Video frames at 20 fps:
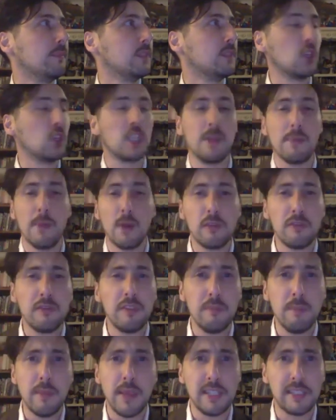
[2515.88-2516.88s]
talking about
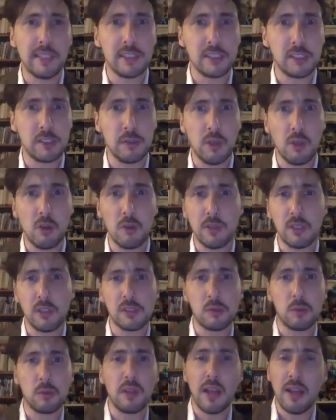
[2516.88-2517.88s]
filmmakers you know
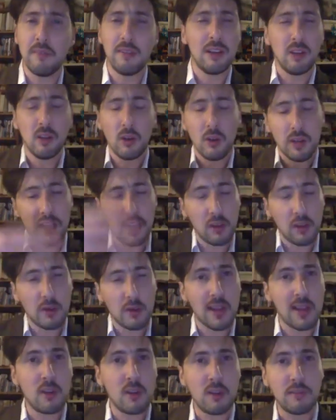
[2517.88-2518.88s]
because we have a lot a lot
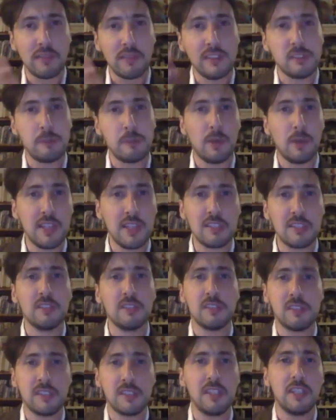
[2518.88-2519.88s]
a lot of
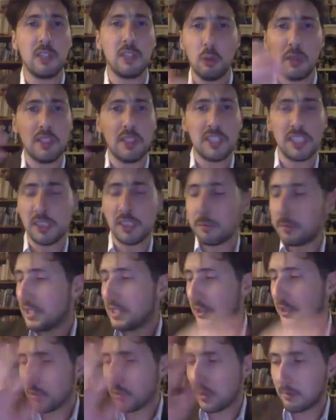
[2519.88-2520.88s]
inspirations including
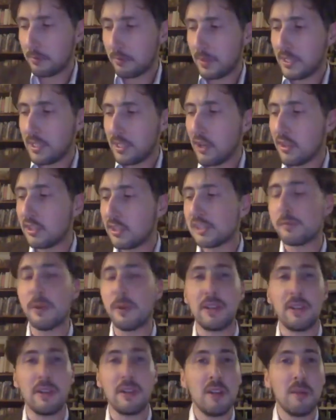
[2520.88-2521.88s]
chespirito and many others
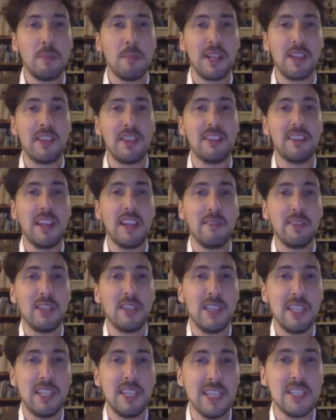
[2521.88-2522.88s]
but but i think david
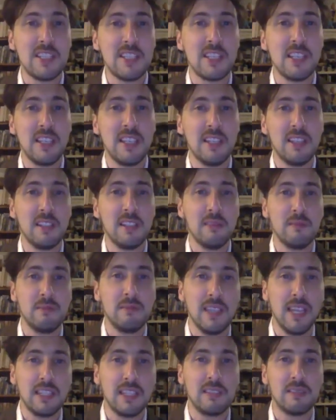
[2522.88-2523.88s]
lynch uh,
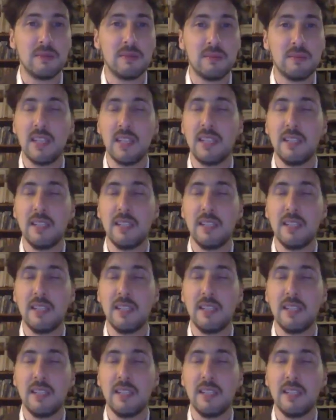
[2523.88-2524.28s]
like uh,